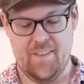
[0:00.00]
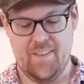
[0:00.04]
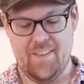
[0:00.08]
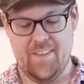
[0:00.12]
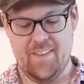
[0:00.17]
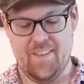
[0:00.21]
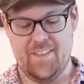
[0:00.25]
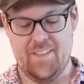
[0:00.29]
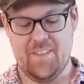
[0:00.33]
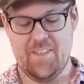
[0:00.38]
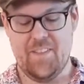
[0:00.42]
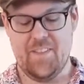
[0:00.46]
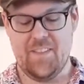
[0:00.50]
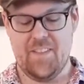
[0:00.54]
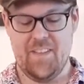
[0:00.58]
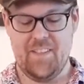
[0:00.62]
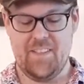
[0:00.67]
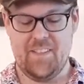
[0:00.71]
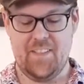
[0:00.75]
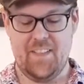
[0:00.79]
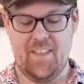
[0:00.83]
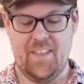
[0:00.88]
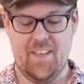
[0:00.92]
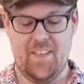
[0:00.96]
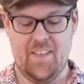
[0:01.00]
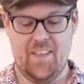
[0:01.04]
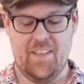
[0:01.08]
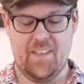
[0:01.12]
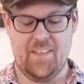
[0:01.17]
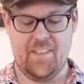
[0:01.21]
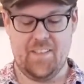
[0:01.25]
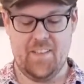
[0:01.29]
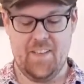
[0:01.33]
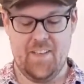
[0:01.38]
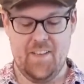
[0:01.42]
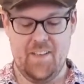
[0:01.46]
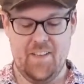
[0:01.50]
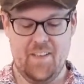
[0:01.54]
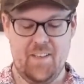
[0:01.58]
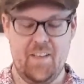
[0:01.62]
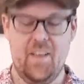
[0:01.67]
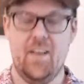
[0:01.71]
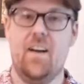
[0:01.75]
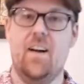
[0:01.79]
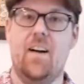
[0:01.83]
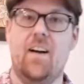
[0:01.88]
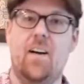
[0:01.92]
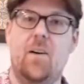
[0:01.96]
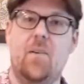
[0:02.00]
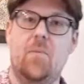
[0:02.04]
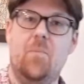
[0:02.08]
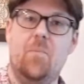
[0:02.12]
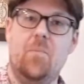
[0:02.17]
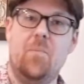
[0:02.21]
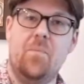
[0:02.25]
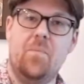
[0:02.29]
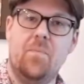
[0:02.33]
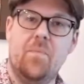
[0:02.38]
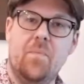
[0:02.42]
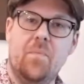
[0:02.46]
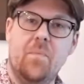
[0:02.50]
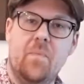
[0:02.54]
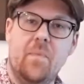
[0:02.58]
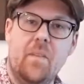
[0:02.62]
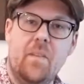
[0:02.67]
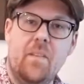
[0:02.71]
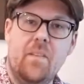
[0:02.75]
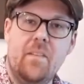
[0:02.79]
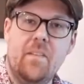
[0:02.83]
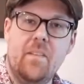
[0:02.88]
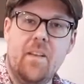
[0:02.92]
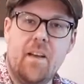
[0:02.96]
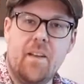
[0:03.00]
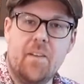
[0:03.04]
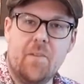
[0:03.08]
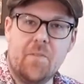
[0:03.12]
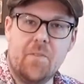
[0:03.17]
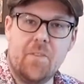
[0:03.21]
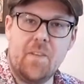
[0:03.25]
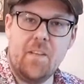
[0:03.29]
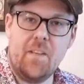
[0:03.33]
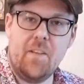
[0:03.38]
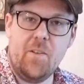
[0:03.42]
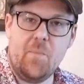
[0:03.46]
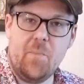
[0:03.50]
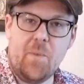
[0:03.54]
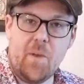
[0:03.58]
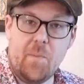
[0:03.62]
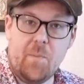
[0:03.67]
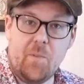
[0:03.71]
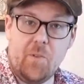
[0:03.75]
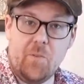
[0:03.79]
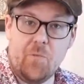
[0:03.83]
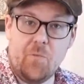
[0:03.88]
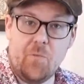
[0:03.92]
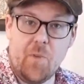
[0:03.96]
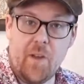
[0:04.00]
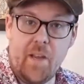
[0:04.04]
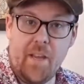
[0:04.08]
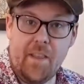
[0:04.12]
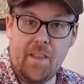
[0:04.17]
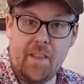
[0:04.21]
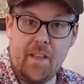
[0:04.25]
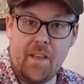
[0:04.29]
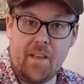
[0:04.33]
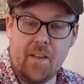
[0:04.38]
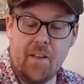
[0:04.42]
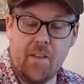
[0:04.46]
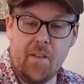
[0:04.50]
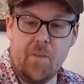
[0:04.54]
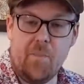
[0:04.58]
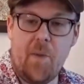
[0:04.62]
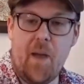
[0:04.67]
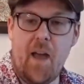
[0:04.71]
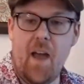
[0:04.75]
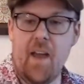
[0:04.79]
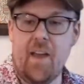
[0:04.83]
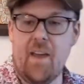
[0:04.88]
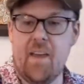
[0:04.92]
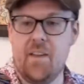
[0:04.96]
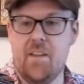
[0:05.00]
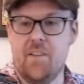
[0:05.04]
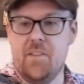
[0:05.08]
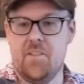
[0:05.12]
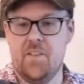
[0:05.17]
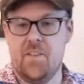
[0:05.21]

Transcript: So this is, I don't think you'll be able to read that on the package.